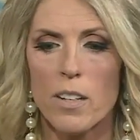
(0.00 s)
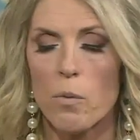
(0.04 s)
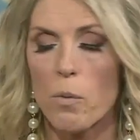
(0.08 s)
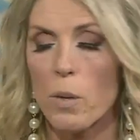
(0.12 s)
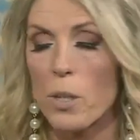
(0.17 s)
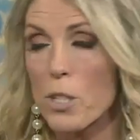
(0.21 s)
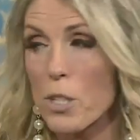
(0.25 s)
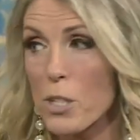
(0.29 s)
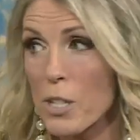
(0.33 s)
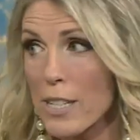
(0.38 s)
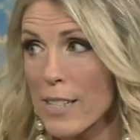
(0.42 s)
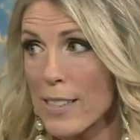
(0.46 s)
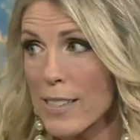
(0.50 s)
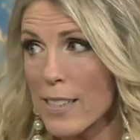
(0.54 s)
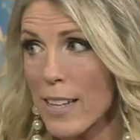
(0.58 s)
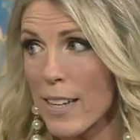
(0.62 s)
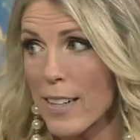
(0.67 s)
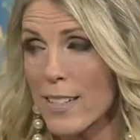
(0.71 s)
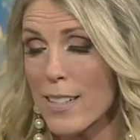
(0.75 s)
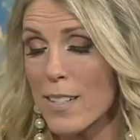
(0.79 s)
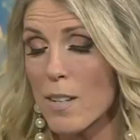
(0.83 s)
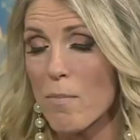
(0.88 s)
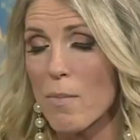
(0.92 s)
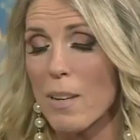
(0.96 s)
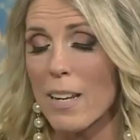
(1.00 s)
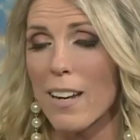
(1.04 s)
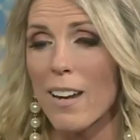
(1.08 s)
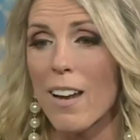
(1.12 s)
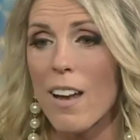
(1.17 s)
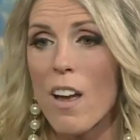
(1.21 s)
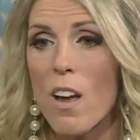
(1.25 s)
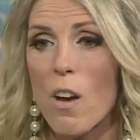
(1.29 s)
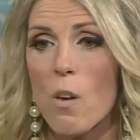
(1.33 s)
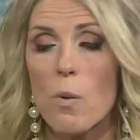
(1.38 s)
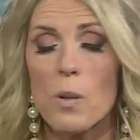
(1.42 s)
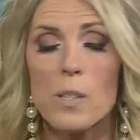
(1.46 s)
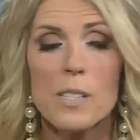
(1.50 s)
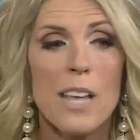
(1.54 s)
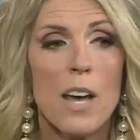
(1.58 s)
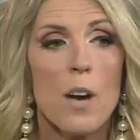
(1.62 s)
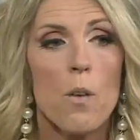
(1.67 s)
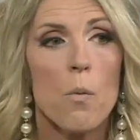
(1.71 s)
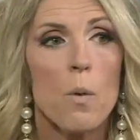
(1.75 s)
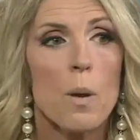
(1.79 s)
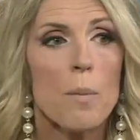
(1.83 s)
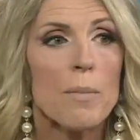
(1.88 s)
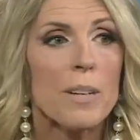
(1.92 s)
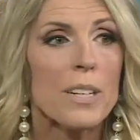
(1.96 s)
and what she said to me was
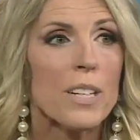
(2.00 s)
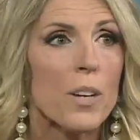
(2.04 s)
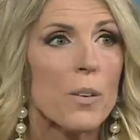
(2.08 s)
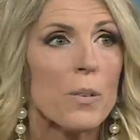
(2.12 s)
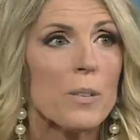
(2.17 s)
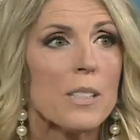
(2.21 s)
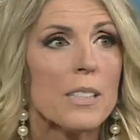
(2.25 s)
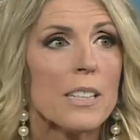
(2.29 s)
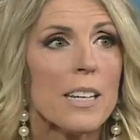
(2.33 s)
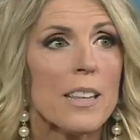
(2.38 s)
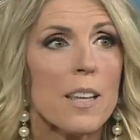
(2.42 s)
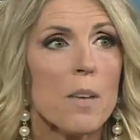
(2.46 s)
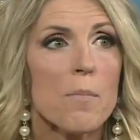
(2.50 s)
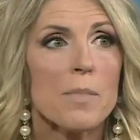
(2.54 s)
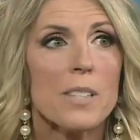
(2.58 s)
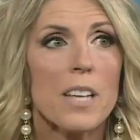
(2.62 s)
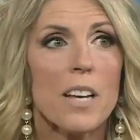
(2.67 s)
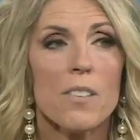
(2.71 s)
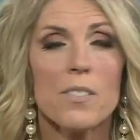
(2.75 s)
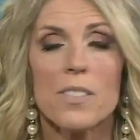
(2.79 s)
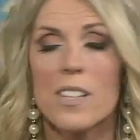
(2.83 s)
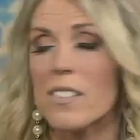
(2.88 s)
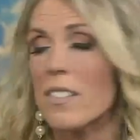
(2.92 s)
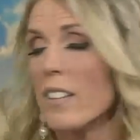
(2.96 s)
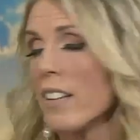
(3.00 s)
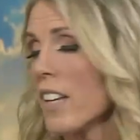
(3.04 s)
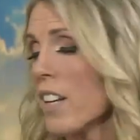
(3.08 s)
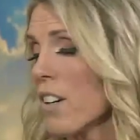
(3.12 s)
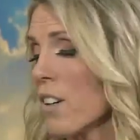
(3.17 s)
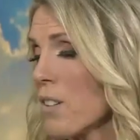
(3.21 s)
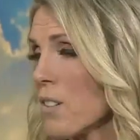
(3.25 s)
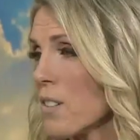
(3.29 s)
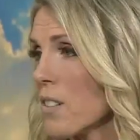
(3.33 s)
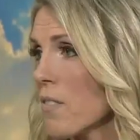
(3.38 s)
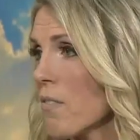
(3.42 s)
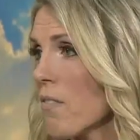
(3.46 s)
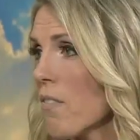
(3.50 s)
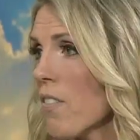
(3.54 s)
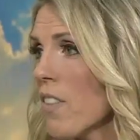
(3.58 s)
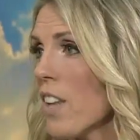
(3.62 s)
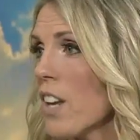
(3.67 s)
that women don't see themselves as leaders.